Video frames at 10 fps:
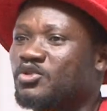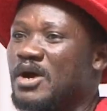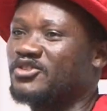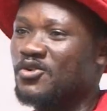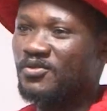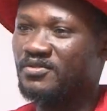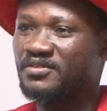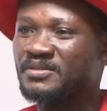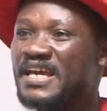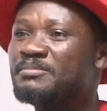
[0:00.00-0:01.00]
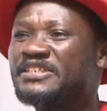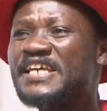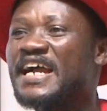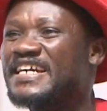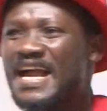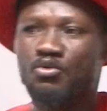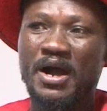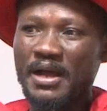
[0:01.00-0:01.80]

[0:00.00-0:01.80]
that was up. Yet, Missy, I can't